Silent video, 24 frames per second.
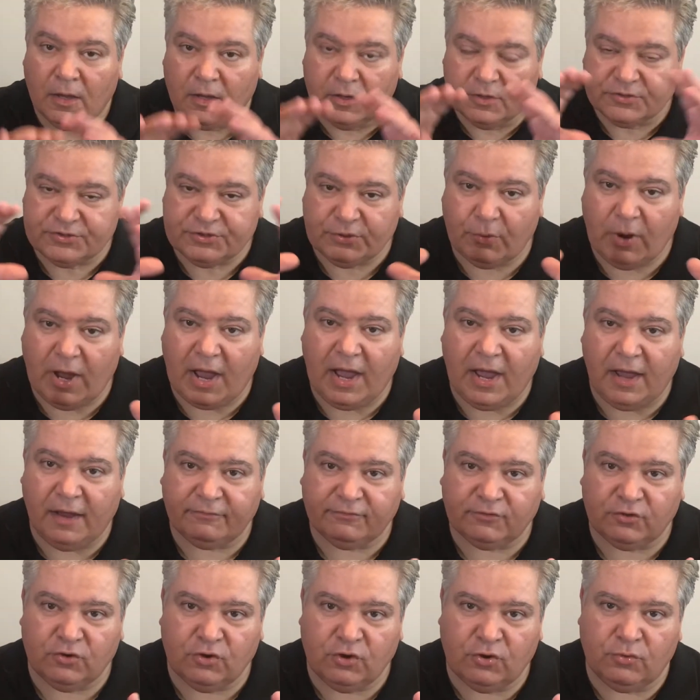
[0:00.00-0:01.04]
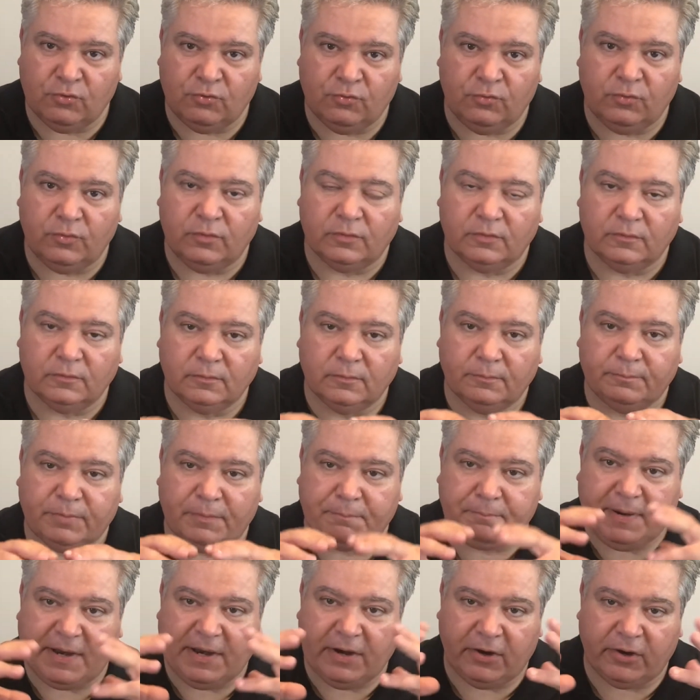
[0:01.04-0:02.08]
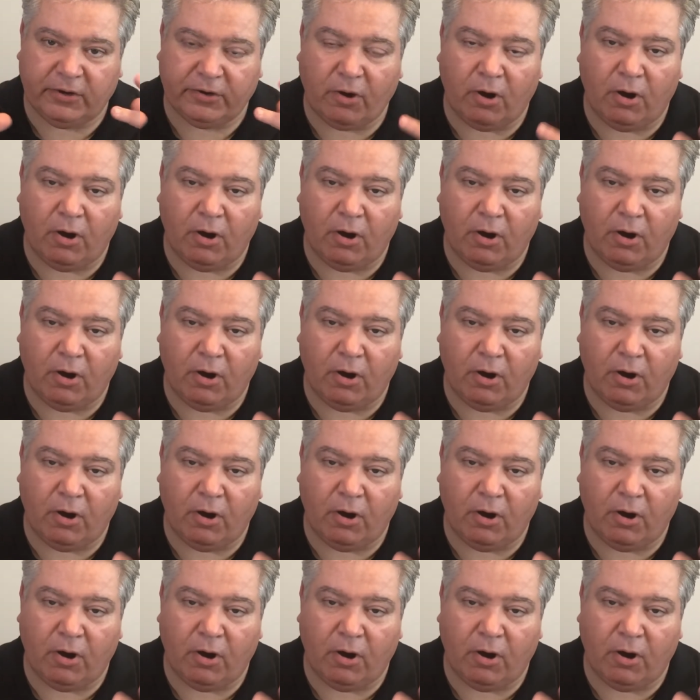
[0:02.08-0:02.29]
So after you prepared